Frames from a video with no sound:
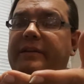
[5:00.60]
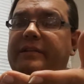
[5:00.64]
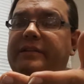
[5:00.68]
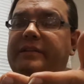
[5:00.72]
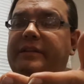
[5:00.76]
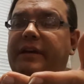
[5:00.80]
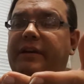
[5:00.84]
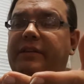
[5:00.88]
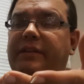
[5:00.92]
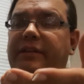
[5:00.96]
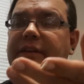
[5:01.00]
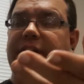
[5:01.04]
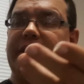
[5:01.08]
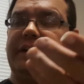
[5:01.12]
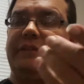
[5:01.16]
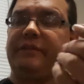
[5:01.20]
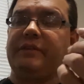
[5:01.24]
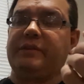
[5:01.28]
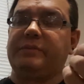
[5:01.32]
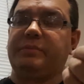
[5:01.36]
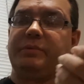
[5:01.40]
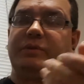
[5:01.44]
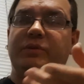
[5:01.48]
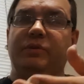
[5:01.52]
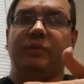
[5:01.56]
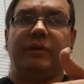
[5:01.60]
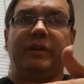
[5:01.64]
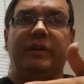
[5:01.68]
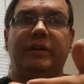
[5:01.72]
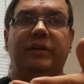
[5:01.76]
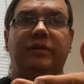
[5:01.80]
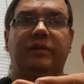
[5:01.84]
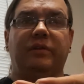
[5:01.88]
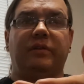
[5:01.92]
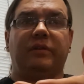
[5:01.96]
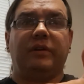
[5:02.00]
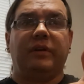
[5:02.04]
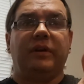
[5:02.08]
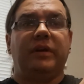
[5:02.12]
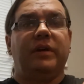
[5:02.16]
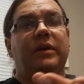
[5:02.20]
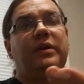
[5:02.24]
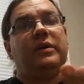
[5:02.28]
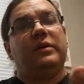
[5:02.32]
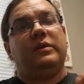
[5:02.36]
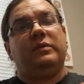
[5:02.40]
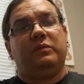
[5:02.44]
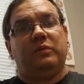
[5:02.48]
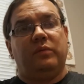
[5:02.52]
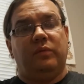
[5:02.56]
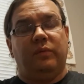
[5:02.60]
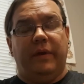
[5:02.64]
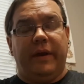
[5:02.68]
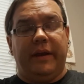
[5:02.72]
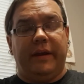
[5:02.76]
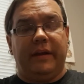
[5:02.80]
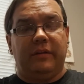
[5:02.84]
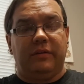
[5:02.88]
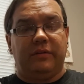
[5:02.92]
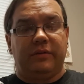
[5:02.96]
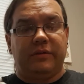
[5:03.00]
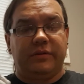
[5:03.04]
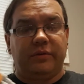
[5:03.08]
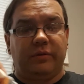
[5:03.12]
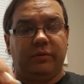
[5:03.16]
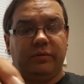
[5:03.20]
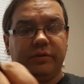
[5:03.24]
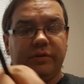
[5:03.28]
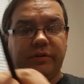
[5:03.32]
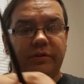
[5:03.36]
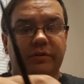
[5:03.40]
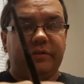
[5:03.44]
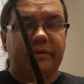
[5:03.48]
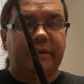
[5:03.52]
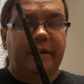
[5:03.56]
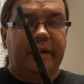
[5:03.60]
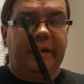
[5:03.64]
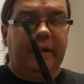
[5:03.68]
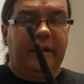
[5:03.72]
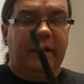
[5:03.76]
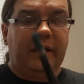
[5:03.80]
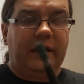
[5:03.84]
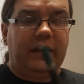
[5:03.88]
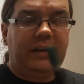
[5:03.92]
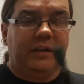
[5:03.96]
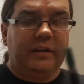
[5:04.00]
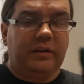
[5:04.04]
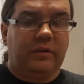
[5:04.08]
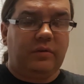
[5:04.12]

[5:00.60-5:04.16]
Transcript: tell the difference between your regular soldiers and